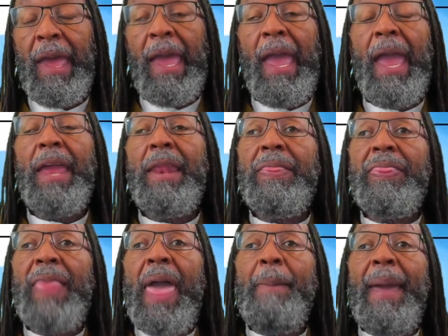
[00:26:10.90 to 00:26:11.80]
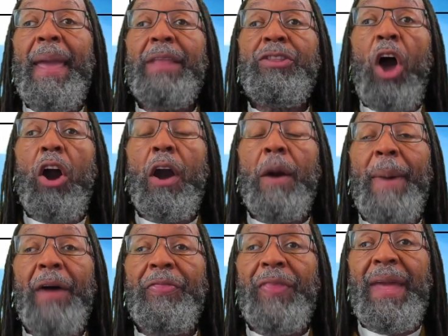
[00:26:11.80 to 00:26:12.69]
And they may talk
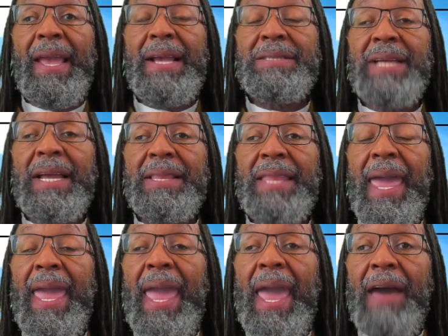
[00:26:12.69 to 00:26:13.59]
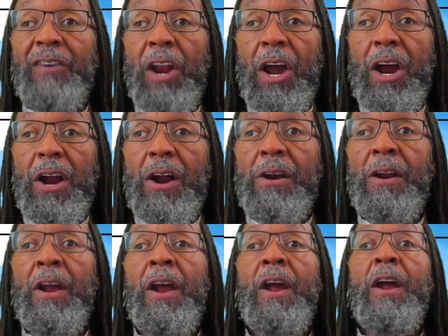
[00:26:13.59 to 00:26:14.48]
about things that they have learned
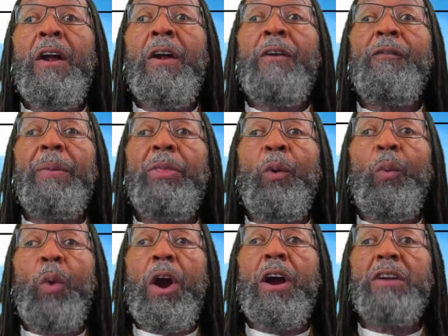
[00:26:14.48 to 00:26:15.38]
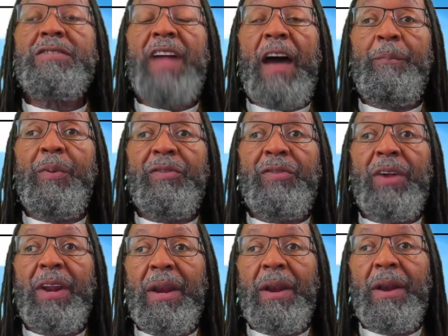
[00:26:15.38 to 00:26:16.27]
from the words I
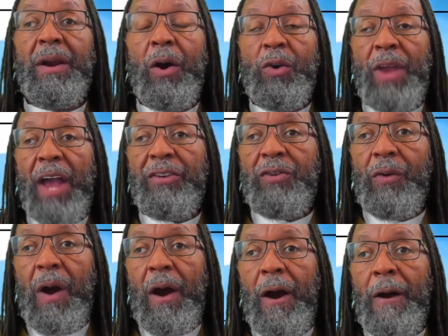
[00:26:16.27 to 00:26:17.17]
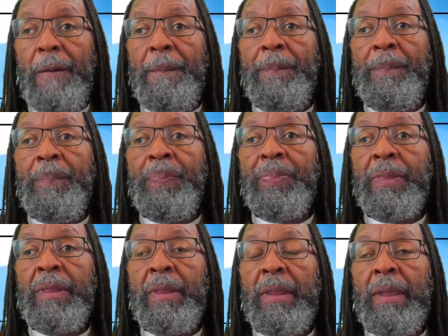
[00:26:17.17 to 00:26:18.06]
presented, or Yashar'al,
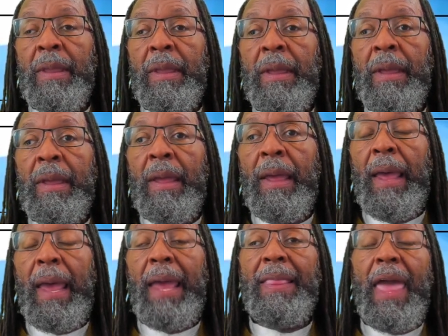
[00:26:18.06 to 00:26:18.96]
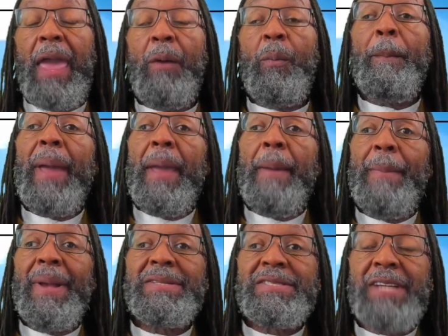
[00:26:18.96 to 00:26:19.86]
and they may
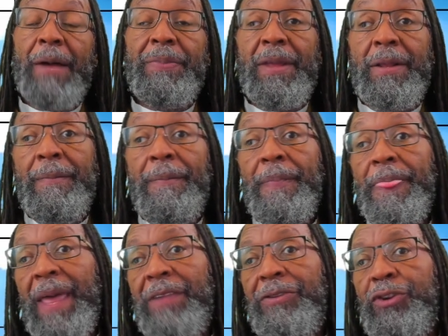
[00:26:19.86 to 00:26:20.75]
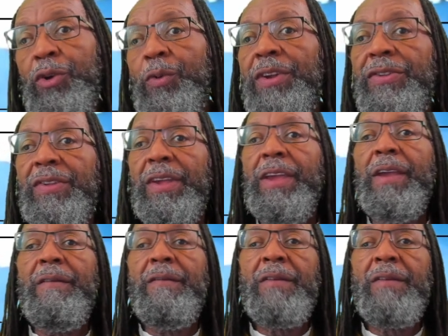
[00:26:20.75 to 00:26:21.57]
miss something that you received.